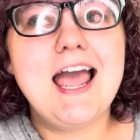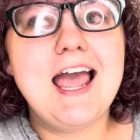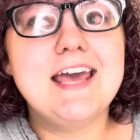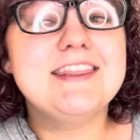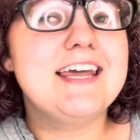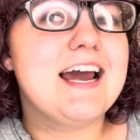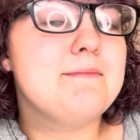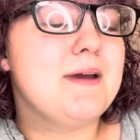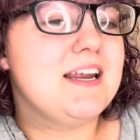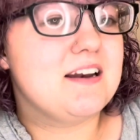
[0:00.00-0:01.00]
And then I
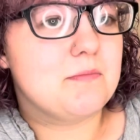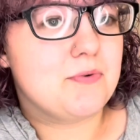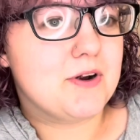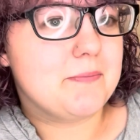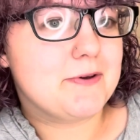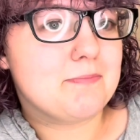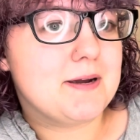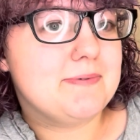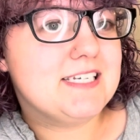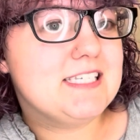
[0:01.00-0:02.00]
made an appointment with my
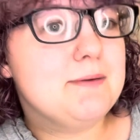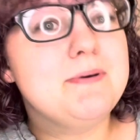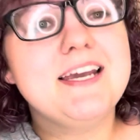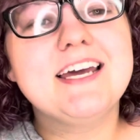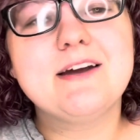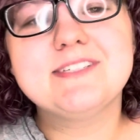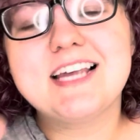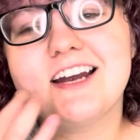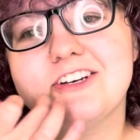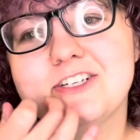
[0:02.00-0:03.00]
PCP and I was
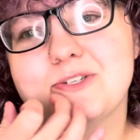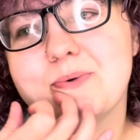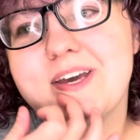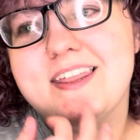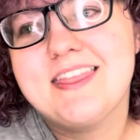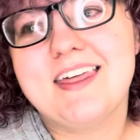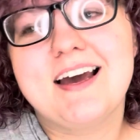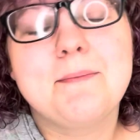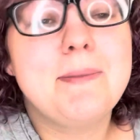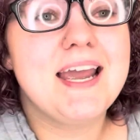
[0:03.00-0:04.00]
diagnosed with
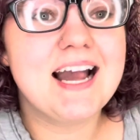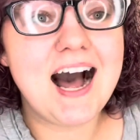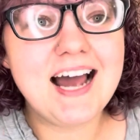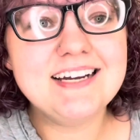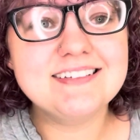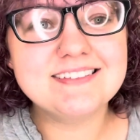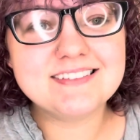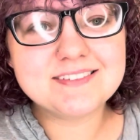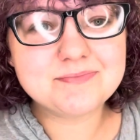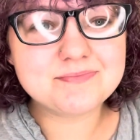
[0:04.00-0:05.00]
pink eye,
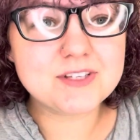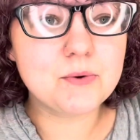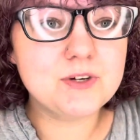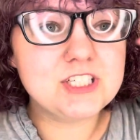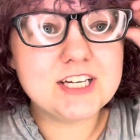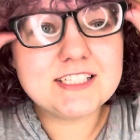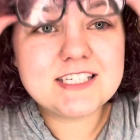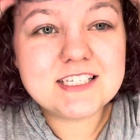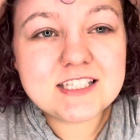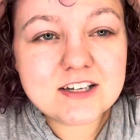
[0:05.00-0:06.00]
which it's
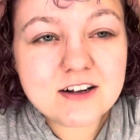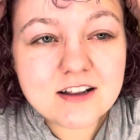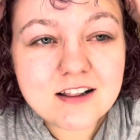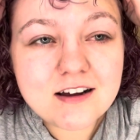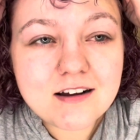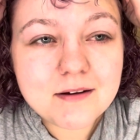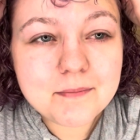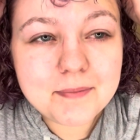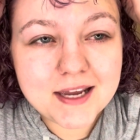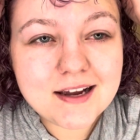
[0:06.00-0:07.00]
still
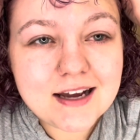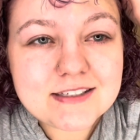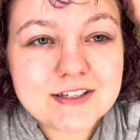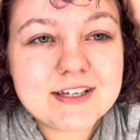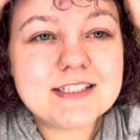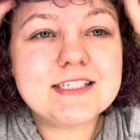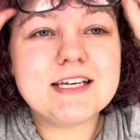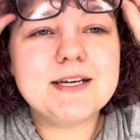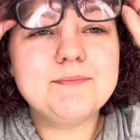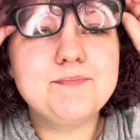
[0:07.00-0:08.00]
pink as you can
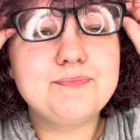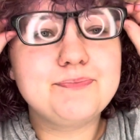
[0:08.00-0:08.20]
see.